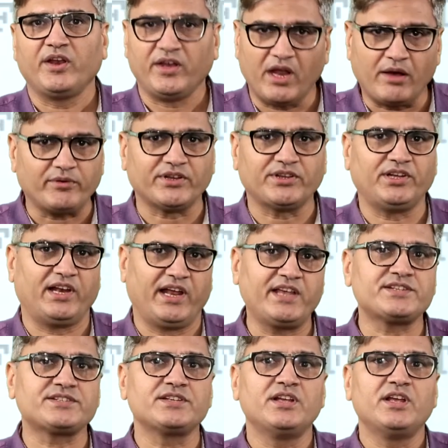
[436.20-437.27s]

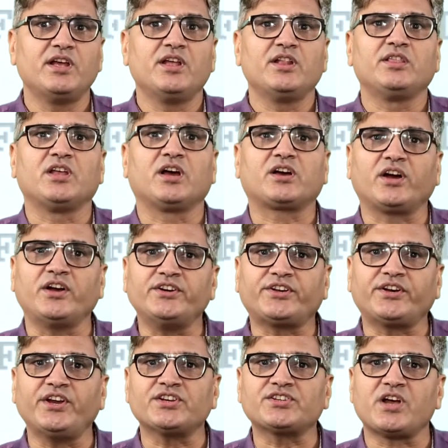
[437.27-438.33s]
Nevertheless, the
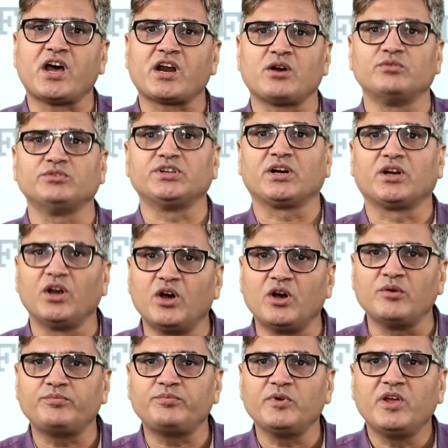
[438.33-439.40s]
countries around the
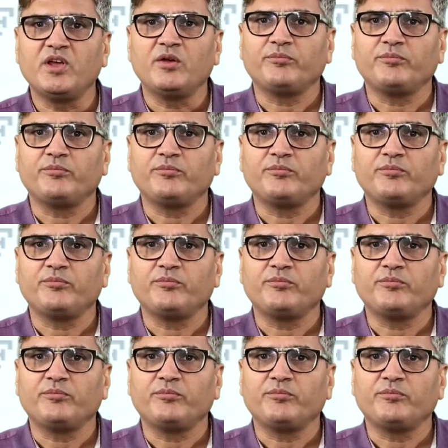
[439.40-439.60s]
globe